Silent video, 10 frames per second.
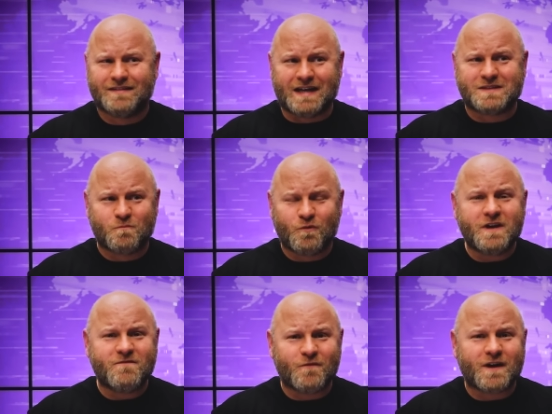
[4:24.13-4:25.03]
That's
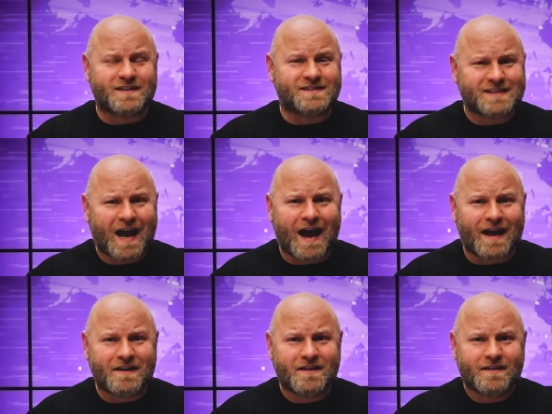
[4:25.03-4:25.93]
pretty freaking
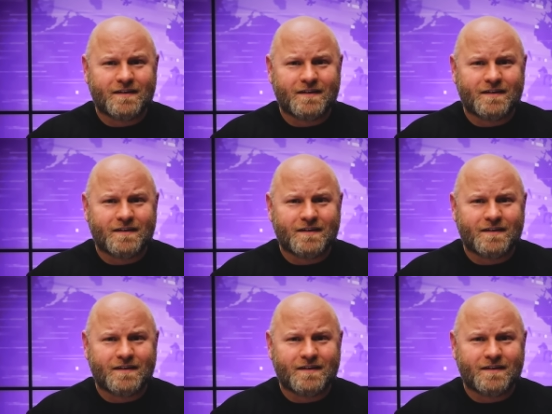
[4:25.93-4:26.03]
sad.